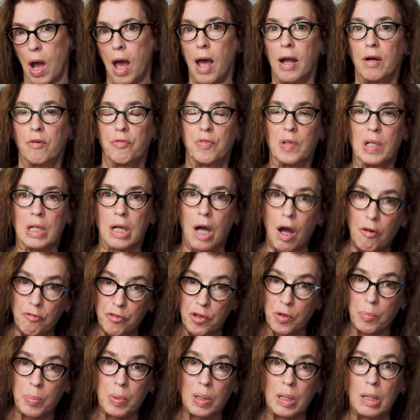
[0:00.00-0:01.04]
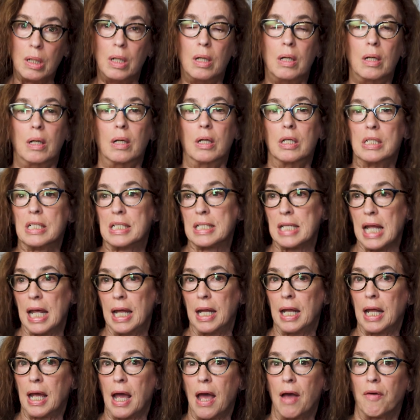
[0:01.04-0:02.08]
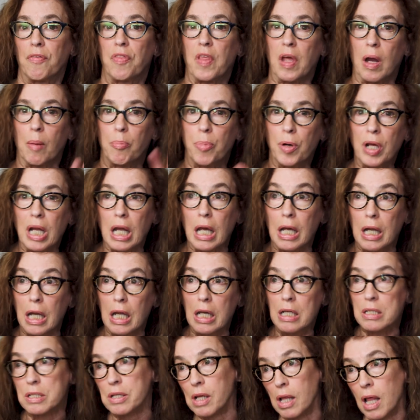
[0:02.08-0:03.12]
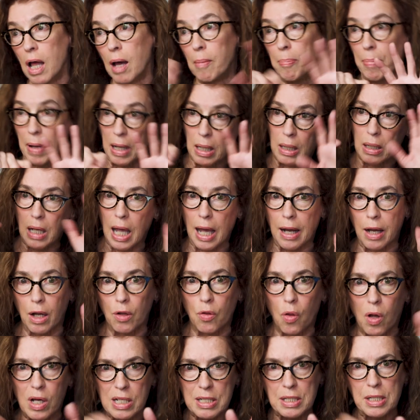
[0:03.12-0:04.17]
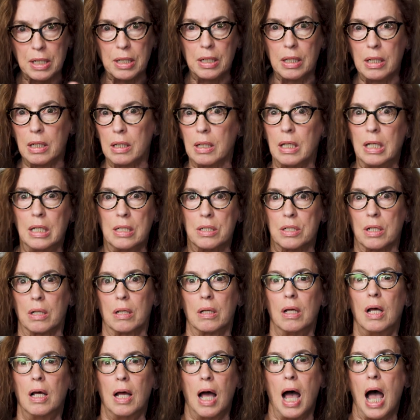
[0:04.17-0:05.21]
I don't feel comfortable standing out there, putting an easel up and getting lost in an easel.